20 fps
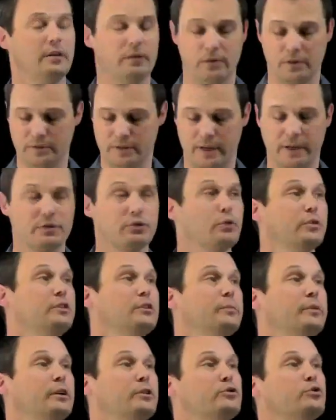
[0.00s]
It looks like it's going
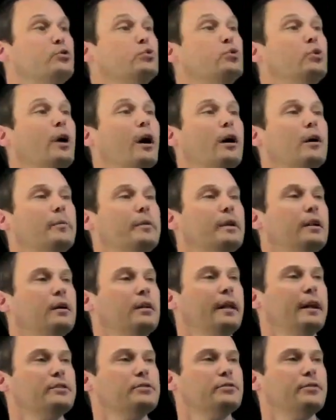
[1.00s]
to be a 2-carbon
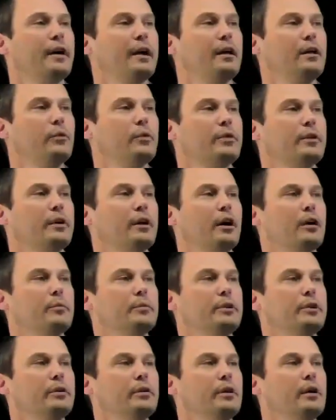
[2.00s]
electrophile with a
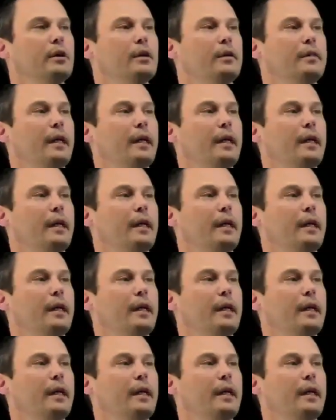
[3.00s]
carbonyl.